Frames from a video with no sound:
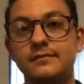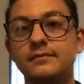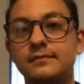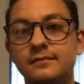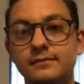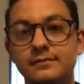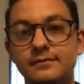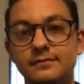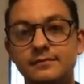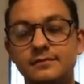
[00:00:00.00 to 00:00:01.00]

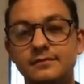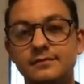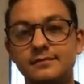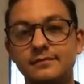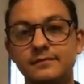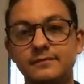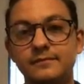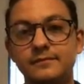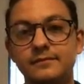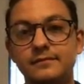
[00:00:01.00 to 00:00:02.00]

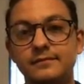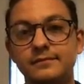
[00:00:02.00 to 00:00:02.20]
[no speech]